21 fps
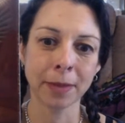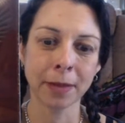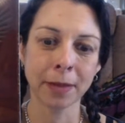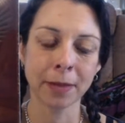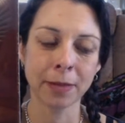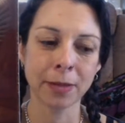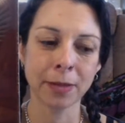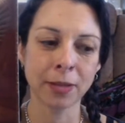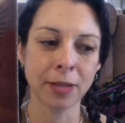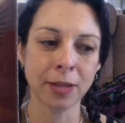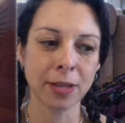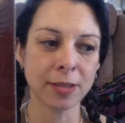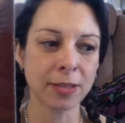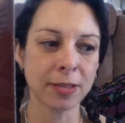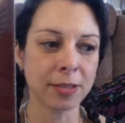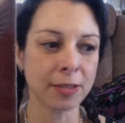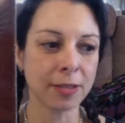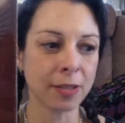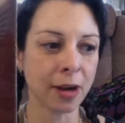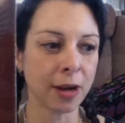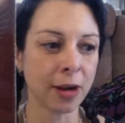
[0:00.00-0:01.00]
The
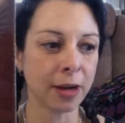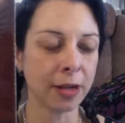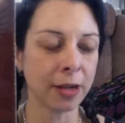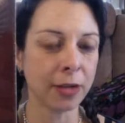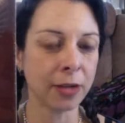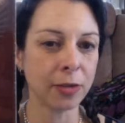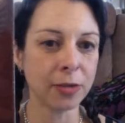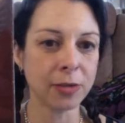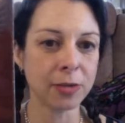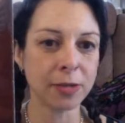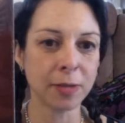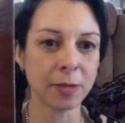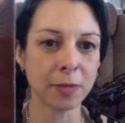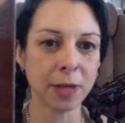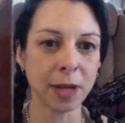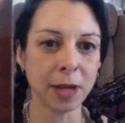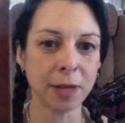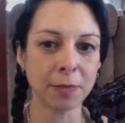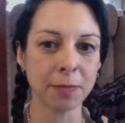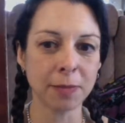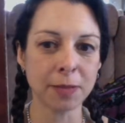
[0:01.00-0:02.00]
Justice card, I know
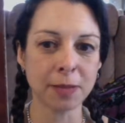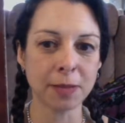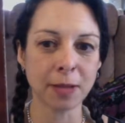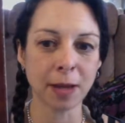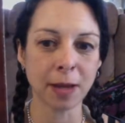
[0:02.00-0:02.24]
sometimes